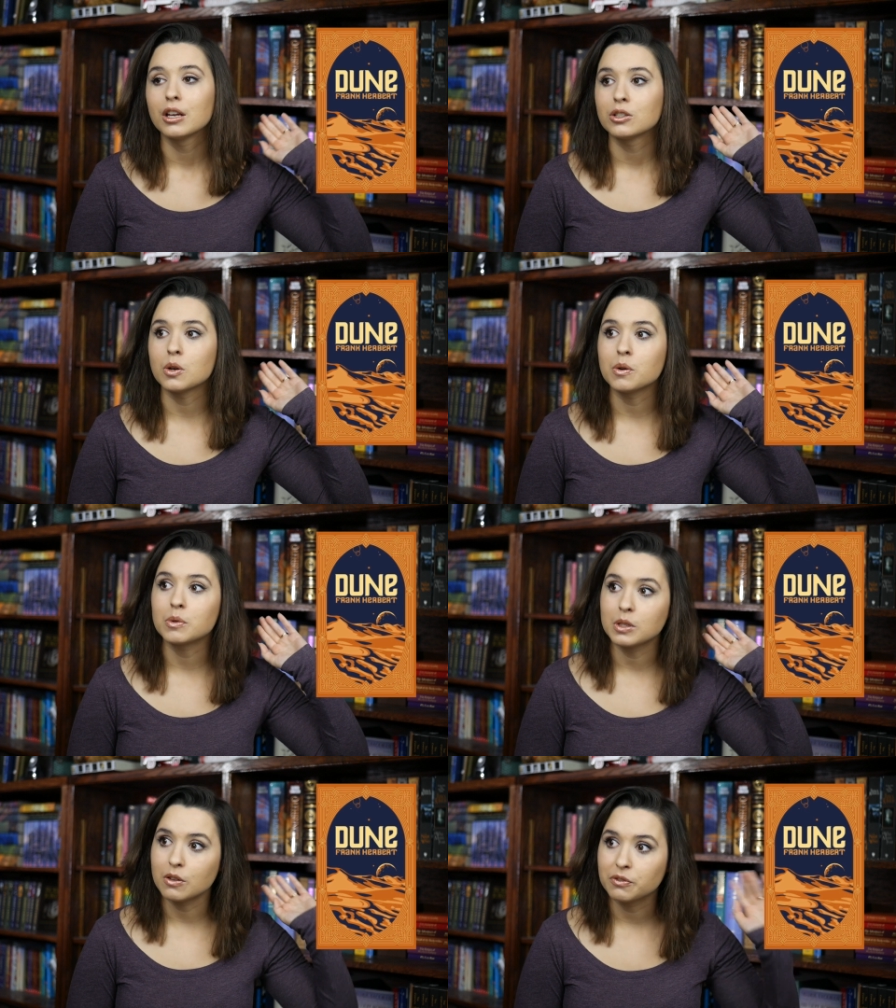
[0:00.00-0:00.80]
So it
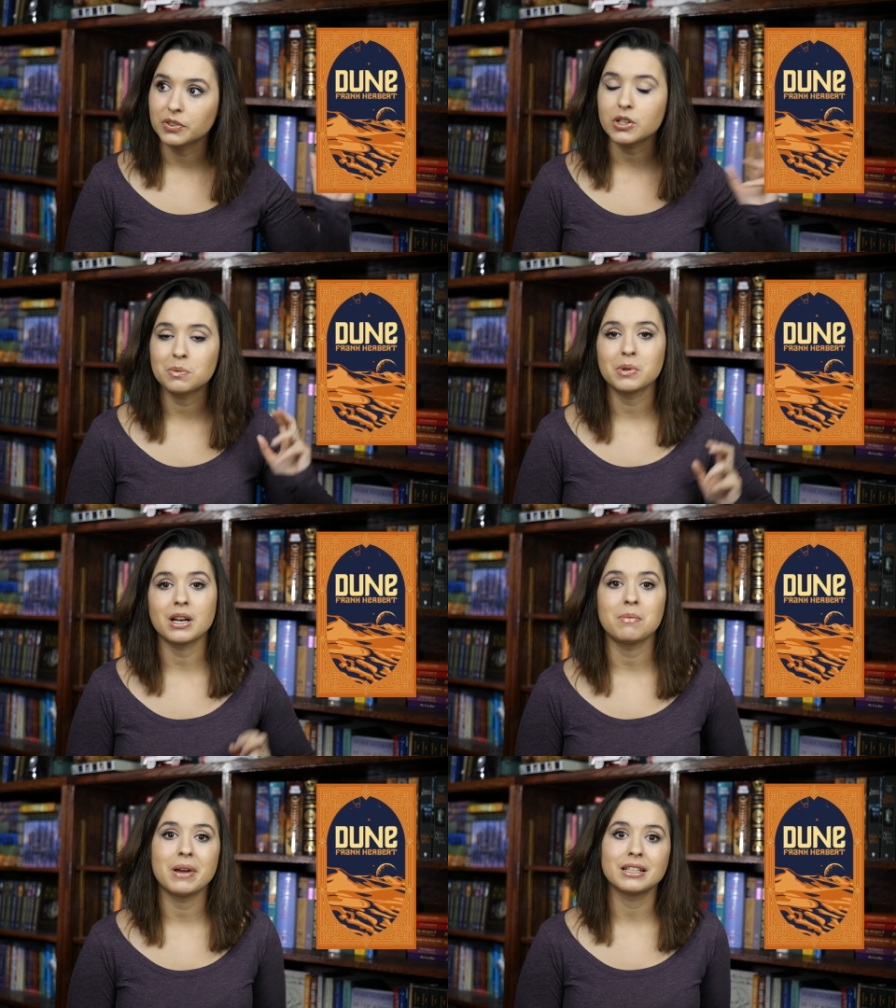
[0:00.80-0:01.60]
was the first
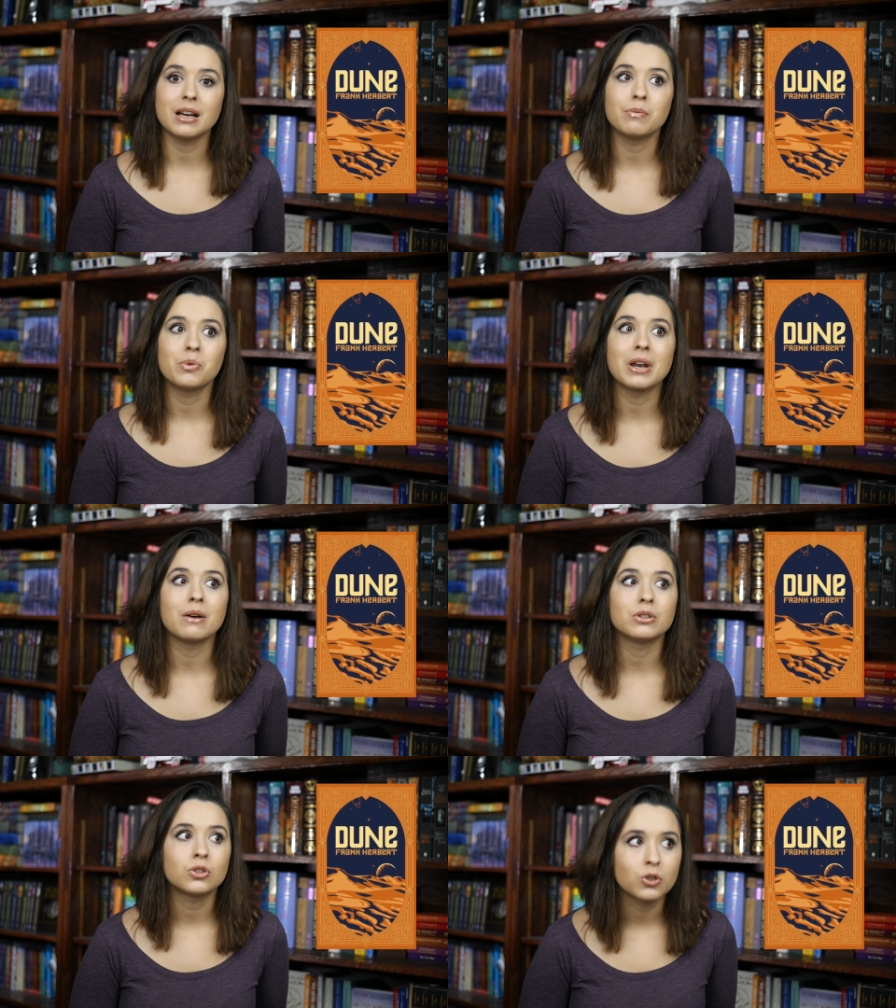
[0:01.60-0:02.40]
book I picked up when
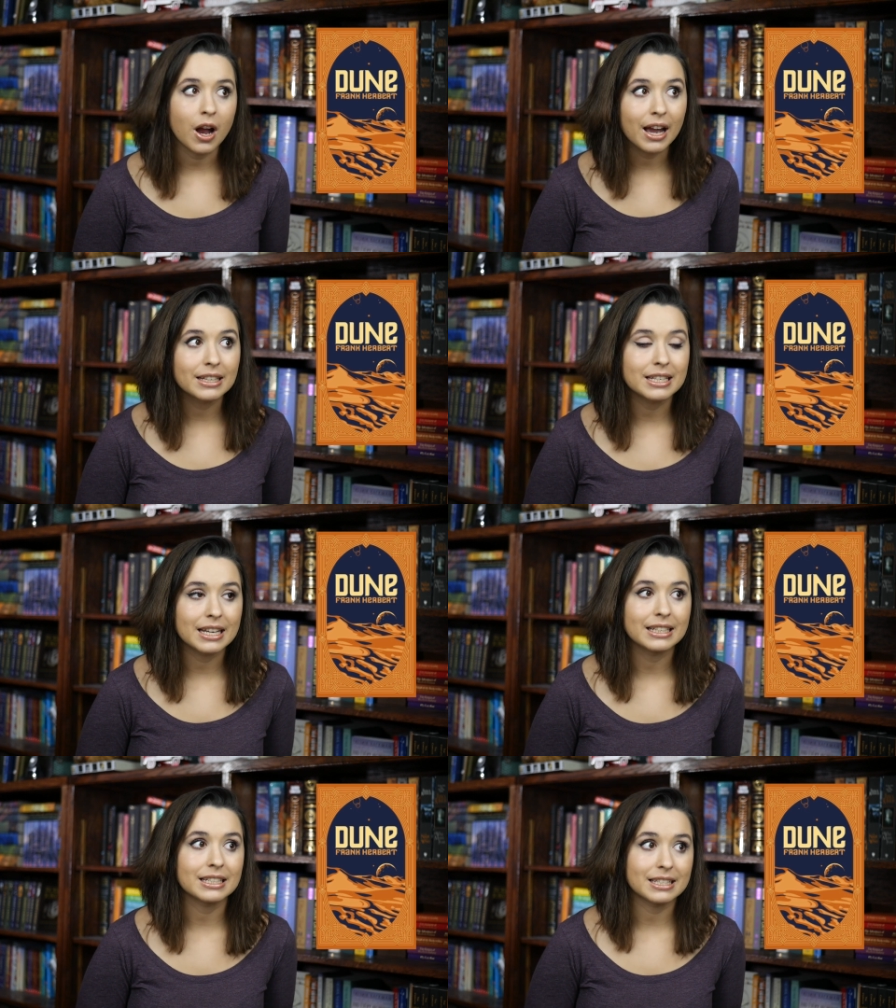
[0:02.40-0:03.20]
I was trying to
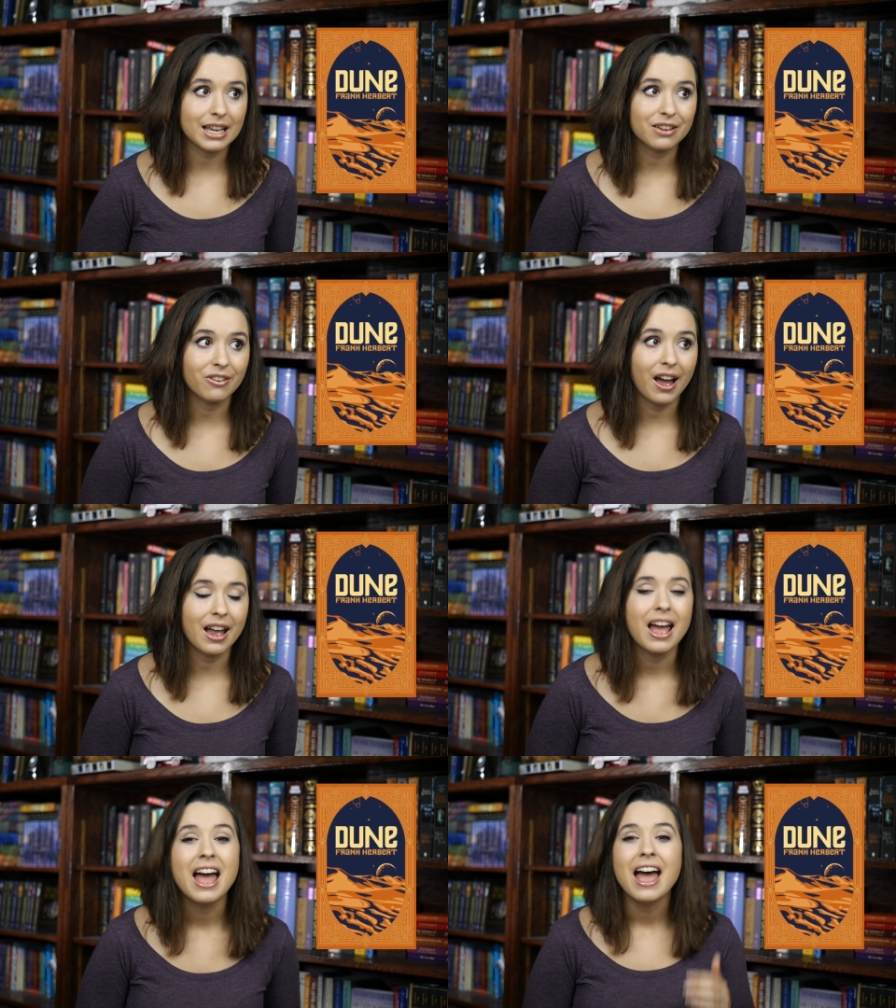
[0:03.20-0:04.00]
get into sci-fi.